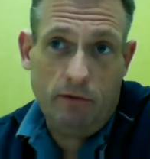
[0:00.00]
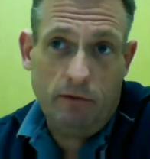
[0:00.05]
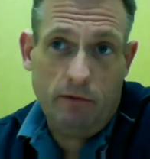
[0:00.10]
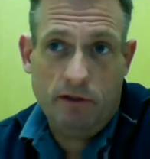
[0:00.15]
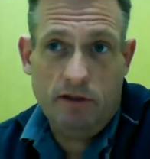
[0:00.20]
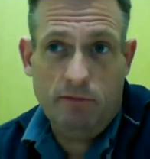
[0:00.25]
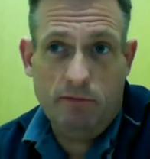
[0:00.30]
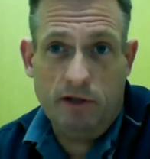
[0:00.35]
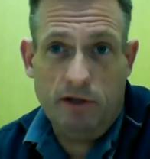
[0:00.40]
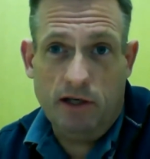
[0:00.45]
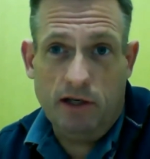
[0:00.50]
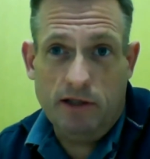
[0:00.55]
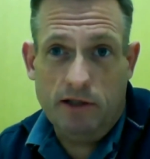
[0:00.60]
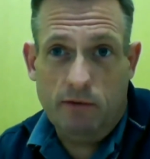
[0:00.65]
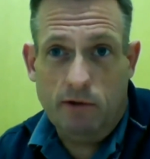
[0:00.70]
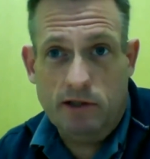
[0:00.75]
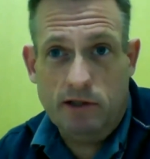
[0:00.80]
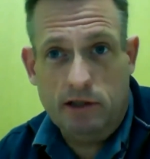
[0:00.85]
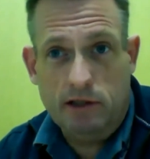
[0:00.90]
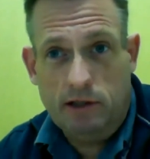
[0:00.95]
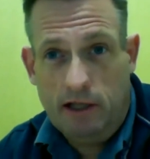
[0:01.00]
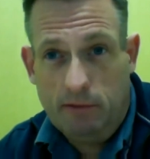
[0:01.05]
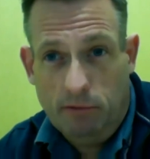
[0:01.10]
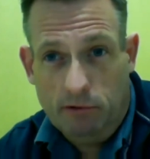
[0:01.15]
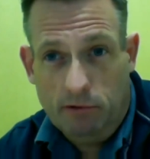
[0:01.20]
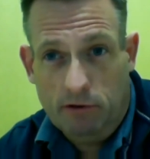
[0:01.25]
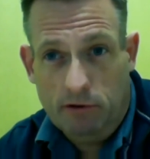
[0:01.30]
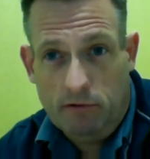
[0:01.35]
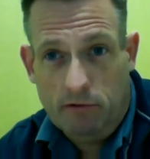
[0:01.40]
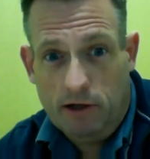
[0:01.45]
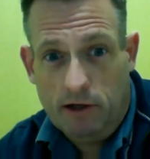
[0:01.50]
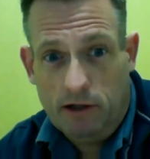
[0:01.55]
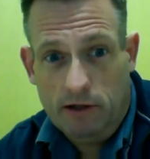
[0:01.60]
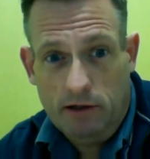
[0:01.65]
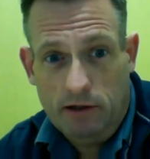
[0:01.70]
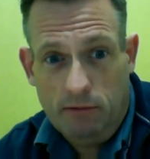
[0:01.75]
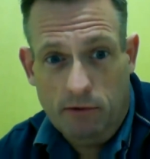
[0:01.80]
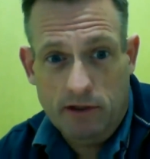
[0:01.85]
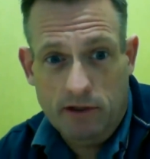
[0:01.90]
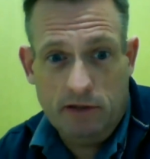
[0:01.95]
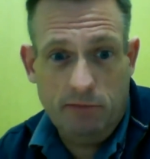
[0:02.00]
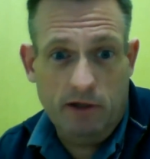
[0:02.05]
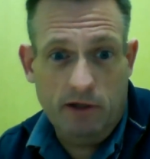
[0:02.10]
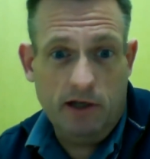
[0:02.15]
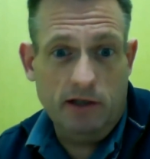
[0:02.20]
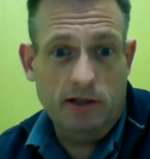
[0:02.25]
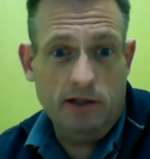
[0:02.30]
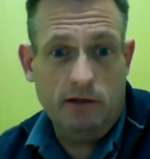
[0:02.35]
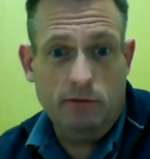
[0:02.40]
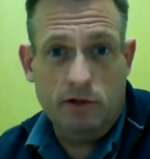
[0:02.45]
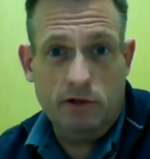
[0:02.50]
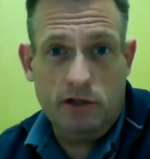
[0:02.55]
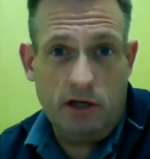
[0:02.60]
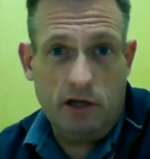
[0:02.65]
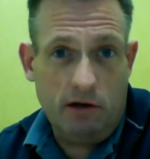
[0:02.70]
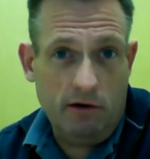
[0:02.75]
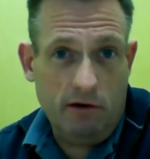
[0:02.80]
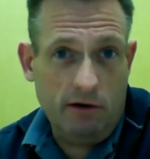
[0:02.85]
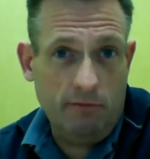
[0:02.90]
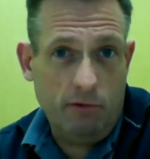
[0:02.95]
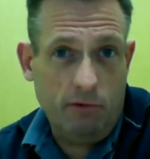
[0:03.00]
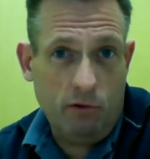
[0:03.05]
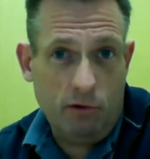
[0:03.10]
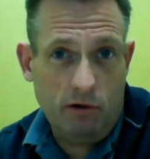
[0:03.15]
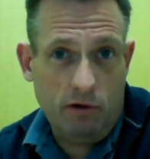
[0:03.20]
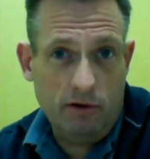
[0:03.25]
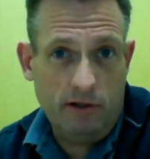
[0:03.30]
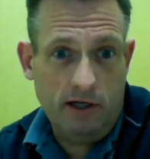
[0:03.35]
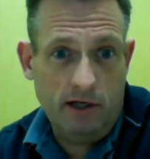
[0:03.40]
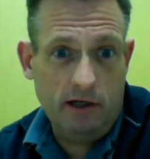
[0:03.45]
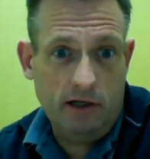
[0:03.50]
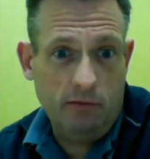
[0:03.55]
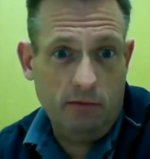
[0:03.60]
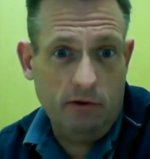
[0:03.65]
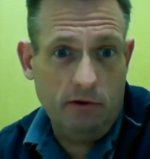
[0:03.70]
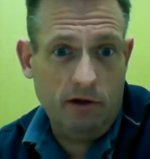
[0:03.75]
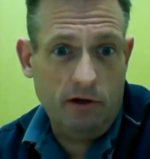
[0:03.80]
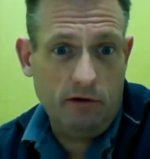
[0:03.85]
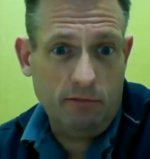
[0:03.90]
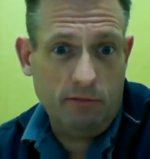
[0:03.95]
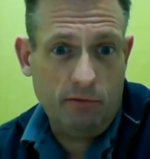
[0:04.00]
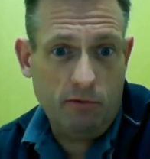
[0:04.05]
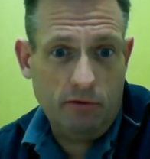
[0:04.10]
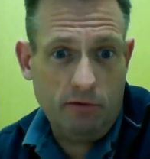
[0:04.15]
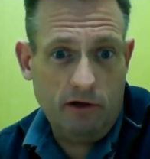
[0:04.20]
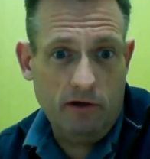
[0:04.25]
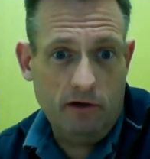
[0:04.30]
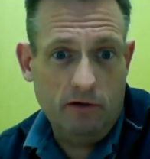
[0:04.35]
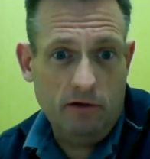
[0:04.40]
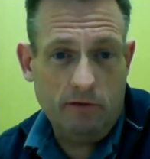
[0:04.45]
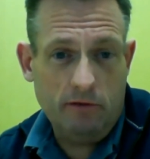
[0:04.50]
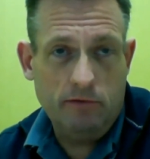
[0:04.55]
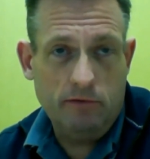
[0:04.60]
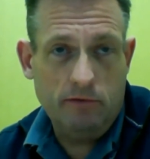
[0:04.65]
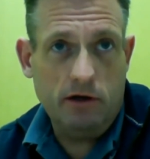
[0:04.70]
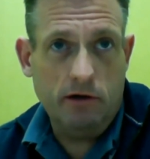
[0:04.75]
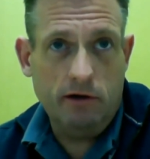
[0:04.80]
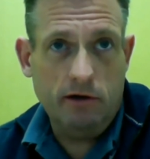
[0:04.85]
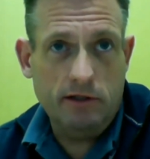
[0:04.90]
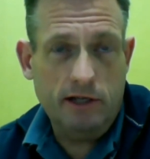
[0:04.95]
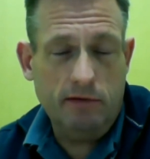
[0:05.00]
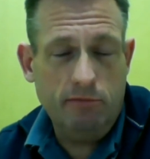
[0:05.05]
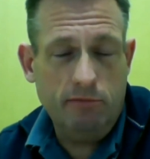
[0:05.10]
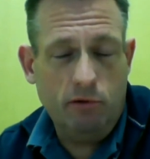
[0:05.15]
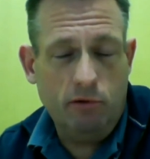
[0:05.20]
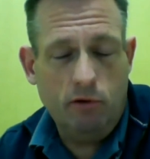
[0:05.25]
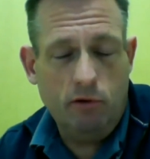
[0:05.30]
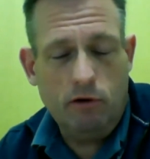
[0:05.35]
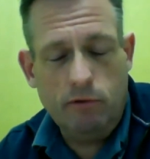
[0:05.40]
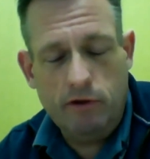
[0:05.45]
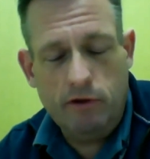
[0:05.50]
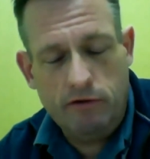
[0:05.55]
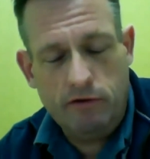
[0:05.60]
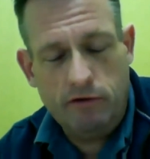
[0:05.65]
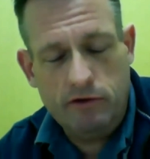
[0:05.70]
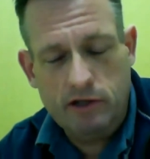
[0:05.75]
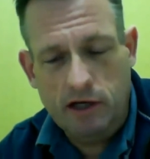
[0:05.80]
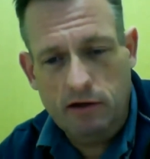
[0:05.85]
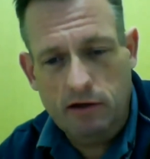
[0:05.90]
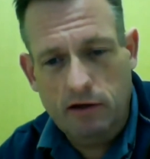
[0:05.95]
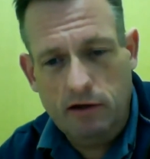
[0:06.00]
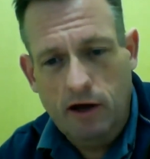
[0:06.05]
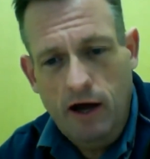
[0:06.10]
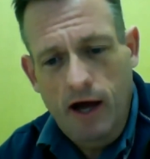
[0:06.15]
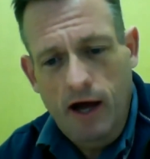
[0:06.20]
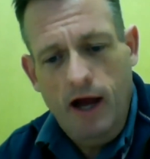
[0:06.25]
Was it because it wasn't labeled correctly? Was it because it was sharing port data with other, sharing the same port with other data?